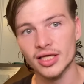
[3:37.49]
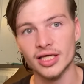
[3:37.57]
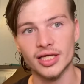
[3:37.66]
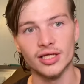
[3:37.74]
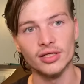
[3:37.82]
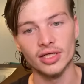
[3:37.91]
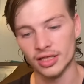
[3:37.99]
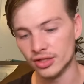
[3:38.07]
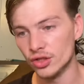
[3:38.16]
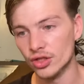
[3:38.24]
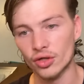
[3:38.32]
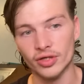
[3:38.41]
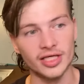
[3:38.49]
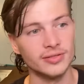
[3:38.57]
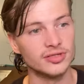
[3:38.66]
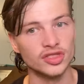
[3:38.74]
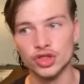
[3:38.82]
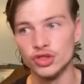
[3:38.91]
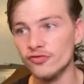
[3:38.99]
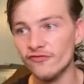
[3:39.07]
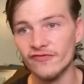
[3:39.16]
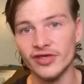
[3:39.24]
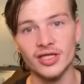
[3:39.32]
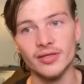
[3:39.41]
And it gives us
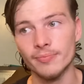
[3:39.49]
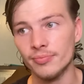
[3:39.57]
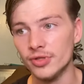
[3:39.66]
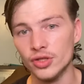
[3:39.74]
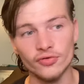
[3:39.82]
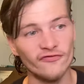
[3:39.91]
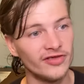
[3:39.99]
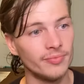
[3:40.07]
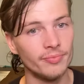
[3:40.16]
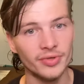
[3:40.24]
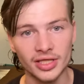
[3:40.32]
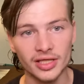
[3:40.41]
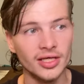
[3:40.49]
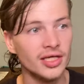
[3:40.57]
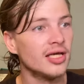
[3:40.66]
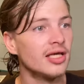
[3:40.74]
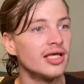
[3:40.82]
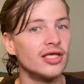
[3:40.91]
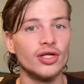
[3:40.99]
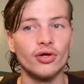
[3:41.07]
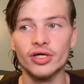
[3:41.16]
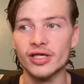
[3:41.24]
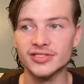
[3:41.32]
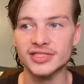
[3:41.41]
UVB, it
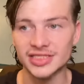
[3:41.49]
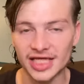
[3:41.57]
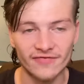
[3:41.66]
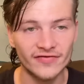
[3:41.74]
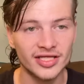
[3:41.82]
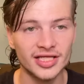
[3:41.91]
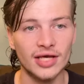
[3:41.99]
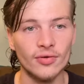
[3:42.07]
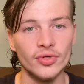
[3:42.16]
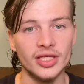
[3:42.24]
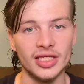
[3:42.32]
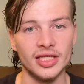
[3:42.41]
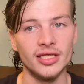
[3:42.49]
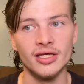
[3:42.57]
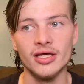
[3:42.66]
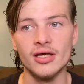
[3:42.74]
gives us everything that we need.